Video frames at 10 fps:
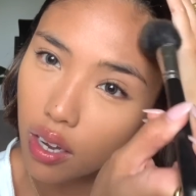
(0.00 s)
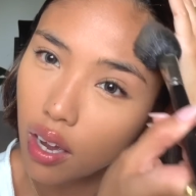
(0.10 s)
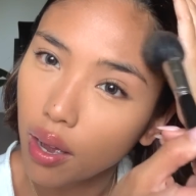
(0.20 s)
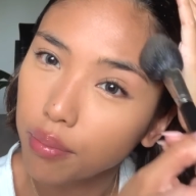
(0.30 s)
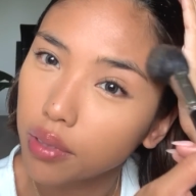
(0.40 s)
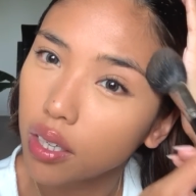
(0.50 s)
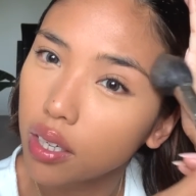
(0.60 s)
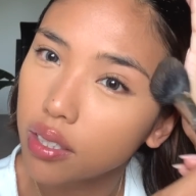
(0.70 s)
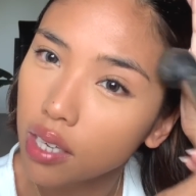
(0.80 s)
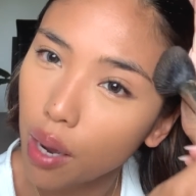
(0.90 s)
I'm
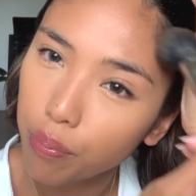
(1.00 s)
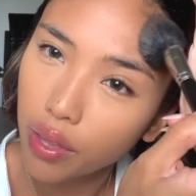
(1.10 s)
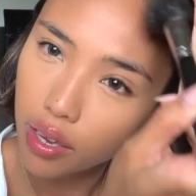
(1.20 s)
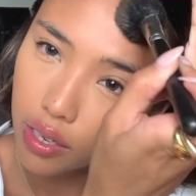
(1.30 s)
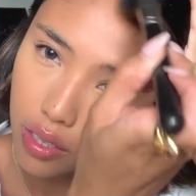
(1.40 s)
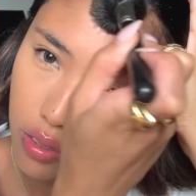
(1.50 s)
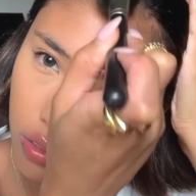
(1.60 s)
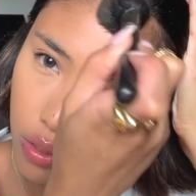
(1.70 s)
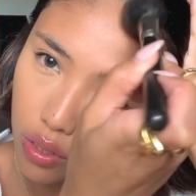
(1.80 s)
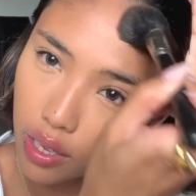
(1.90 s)
gonna tap that
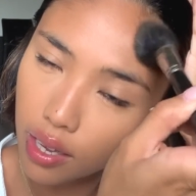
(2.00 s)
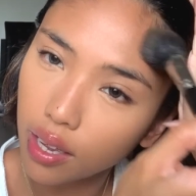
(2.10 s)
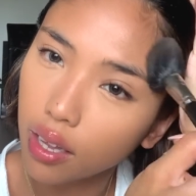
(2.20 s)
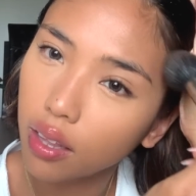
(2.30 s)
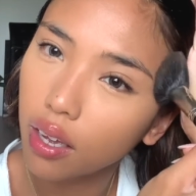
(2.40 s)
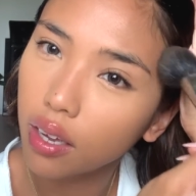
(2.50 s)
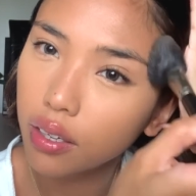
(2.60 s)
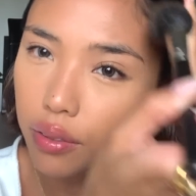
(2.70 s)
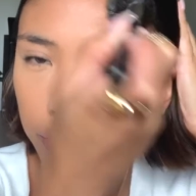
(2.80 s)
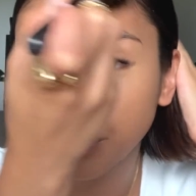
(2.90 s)
into the hairline.